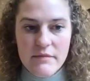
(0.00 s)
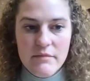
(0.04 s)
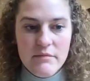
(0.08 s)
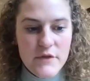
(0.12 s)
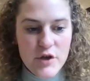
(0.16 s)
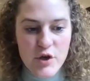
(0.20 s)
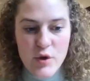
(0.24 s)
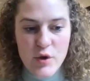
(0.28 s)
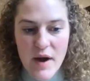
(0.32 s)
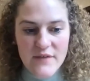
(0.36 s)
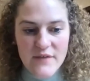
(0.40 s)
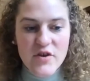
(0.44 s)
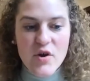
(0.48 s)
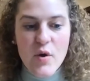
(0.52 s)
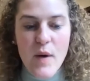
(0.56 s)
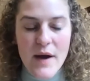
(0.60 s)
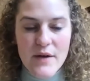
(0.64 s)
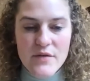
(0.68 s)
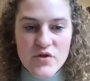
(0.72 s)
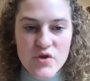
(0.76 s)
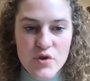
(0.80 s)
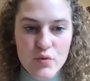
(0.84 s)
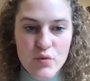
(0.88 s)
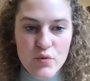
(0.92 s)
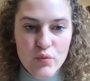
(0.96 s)
you have to go out
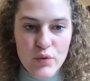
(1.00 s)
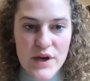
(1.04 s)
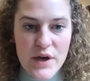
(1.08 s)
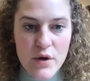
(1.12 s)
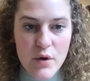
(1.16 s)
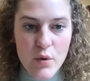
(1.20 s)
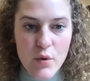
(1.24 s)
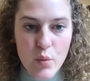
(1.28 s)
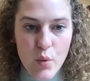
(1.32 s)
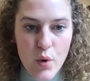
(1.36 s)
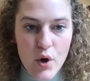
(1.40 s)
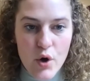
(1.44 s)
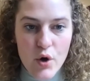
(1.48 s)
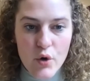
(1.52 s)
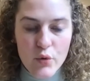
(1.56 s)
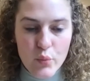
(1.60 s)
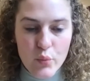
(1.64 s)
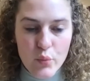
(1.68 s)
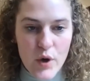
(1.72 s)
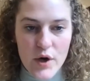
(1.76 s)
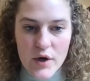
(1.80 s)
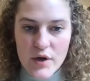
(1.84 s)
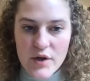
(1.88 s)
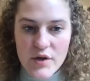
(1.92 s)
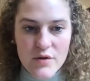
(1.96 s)
and do real world
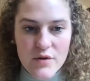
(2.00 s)
work.